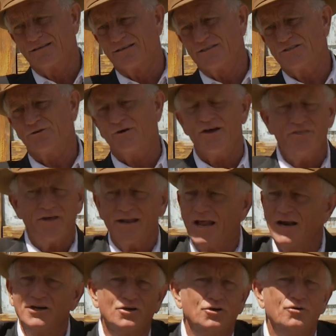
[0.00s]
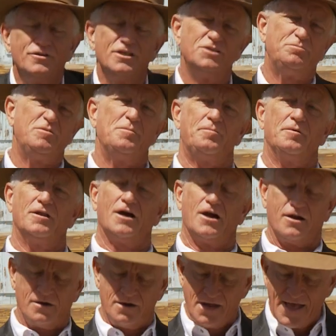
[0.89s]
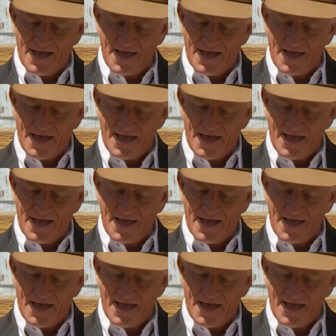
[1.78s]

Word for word: So I thought, I don't know who these people are.